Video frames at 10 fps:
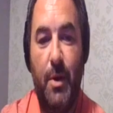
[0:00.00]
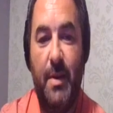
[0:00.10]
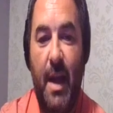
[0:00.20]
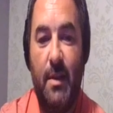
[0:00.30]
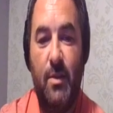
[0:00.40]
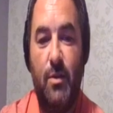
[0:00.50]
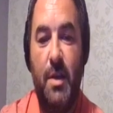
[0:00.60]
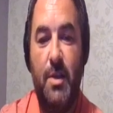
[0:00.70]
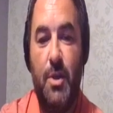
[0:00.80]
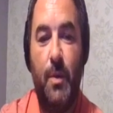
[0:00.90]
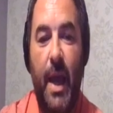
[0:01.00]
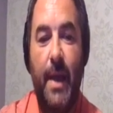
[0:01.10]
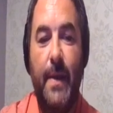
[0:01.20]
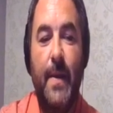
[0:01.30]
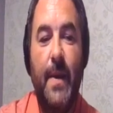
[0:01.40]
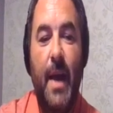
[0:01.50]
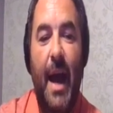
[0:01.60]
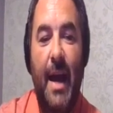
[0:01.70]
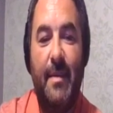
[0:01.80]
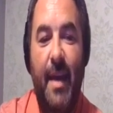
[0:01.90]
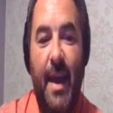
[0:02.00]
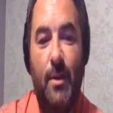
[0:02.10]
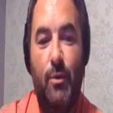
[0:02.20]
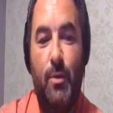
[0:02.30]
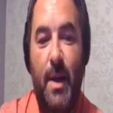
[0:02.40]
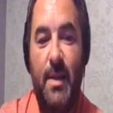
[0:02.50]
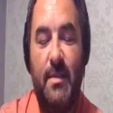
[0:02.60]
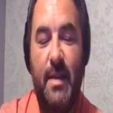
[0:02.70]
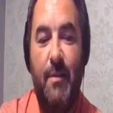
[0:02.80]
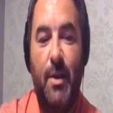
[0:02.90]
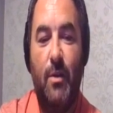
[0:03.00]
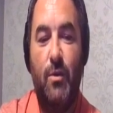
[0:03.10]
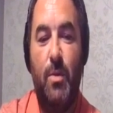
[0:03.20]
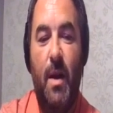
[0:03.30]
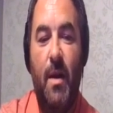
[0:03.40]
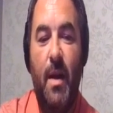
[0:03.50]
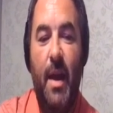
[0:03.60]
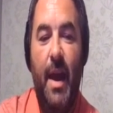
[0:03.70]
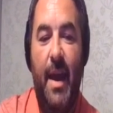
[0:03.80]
Dan Designs UK at Hendo27 on Twitter,